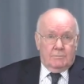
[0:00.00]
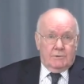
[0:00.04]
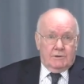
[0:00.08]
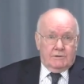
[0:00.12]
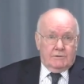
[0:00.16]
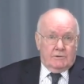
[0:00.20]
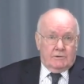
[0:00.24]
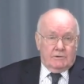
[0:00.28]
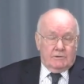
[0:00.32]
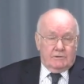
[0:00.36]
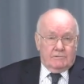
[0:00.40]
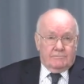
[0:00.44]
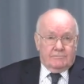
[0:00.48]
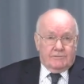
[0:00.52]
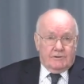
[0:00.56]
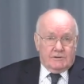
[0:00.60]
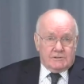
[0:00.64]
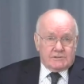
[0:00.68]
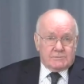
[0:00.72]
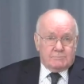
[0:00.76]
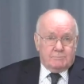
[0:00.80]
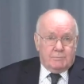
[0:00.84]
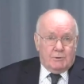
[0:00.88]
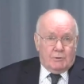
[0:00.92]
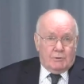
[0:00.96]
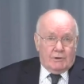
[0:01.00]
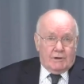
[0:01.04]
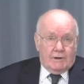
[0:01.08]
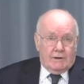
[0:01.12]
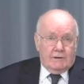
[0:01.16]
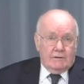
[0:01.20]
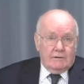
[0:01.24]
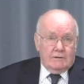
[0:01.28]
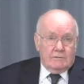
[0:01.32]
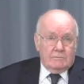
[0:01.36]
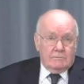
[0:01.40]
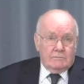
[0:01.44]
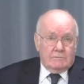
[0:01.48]
but on the first
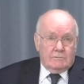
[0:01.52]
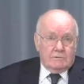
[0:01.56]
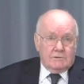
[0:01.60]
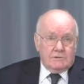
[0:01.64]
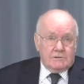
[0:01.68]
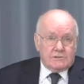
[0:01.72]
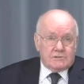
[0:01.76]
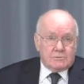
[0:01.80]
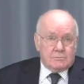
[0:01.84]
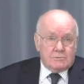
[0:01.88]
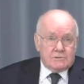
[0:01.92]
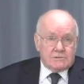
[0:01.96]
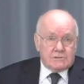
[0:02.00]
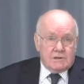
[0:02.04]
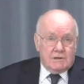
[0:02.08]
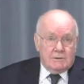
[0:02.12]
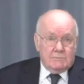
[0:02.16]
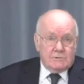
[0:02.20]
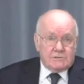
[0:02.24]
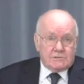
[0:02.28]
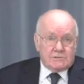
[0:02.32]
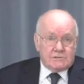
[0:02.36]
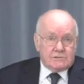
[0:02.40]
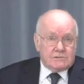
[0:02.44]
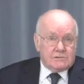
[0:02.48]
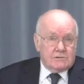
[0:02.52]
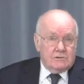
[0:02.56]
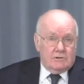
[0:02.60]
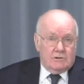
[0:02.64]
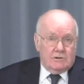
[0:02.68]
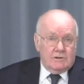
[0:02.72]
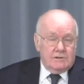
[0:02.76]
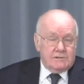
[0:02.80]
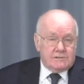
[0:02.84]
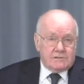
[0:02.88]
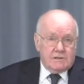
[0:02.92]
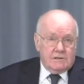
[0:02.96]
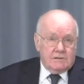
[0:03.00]
point, which was I was a
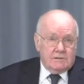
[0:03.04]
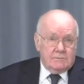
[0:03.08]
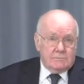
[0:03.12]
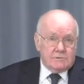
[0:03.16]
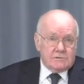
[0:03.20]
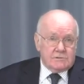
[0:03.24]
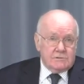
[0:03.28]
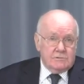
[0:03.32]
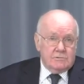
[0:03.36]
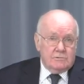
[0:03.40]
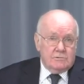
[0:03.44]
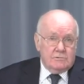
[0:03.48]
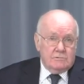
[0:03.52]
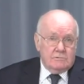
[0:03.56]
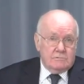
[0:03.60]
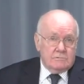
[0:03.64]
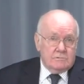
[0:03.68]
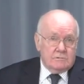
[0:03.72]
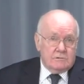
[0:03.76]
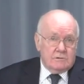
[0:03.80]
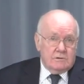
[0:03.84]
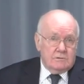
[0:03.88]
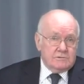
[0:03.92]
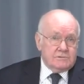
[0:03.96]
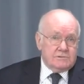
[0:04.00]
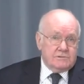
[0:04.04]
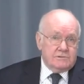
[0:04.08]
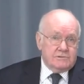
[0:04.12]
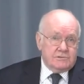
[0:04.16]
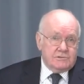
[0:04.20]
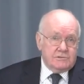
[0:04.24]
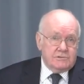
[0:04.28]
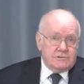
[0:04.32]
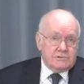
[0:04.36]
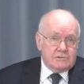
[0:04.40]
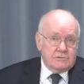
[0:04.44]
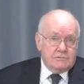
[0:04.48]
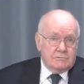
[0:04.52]
Scot, he said there was no
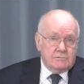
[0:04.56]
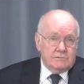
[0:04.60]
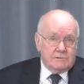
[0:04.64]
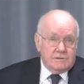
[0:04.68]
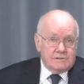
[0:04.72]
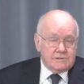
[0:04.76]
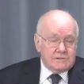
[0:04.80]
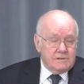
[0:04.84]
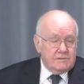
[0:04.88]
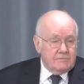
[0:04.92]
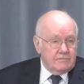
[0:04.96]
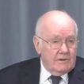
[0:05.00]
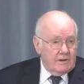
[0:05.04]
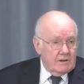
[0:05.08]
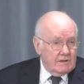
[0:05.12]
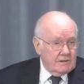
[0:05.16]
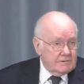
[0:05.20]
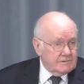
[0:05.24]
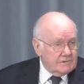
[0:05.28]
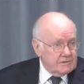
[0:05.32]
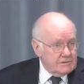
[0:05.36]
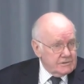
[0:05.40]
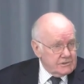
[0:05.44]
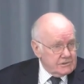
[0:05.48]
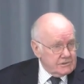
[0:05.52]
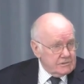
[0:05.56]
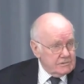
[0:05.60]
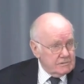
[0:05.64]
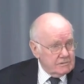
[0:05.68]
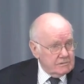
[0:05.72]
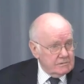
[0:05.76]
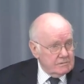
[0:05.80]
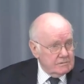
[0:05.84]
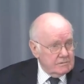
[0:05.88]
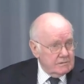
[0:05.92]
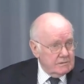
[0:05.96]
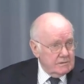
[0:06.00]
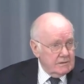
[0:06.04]
constitutional disadvantage.
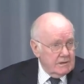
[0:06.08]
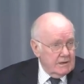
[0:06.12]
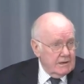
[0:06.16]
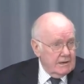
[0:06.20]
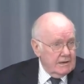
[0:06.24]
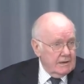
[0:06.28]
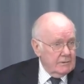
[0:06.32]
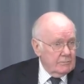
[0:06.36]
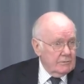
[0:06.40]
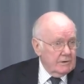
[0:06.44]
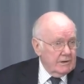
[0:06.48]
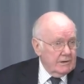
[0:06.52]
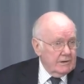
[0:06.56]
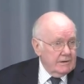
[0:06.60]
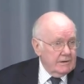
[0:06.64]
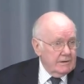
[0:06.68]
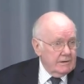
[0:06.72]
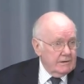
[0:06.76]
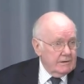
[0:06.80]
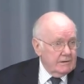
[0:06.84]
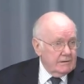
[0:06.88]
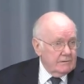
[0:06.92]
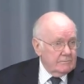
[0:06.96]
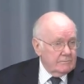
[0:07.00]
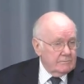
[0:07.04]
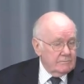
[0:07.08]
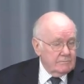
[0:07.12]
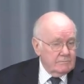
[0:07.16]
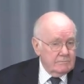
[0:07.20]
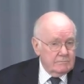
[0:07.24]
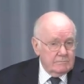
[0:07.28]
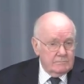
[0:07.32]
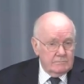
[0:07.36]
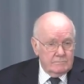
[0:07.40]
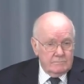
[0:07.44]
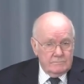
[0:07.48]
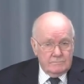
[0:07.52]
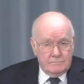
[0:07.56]
And anyway, he,
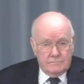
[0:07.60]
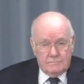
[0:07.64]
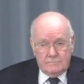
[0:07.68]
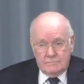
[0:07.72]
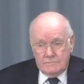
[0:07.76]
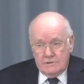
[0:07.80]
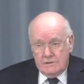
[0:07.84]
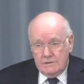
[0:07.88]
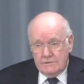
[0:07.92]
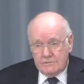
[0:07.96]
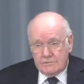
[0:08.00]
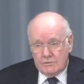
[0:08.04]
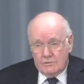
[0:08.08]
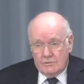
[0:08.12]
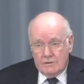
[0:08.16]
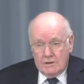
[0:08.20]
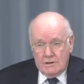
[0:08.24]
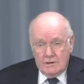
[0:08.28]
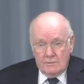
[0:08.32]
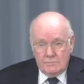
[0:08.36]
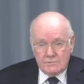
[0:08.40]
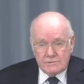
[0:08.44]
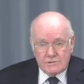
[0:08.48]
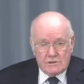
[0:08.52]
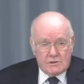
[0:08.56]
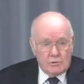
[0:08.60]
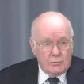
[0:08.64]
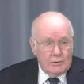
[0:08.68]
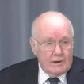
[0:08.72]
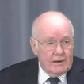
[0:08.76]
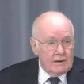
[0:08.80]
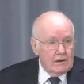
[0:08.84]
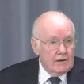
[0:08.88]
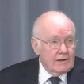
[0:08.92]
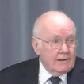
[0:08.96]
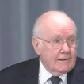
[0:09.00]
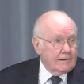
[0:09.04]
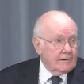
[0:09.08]
he thought I was a
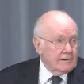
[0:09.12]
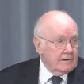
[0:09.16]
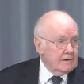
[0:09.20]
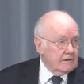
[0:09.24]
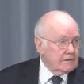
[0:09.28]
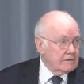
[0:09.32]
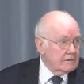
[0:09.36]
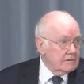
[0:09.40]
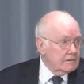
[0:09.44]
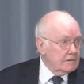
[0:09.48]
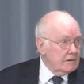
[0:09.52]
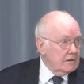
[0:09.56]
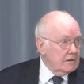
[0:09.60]
quick learner.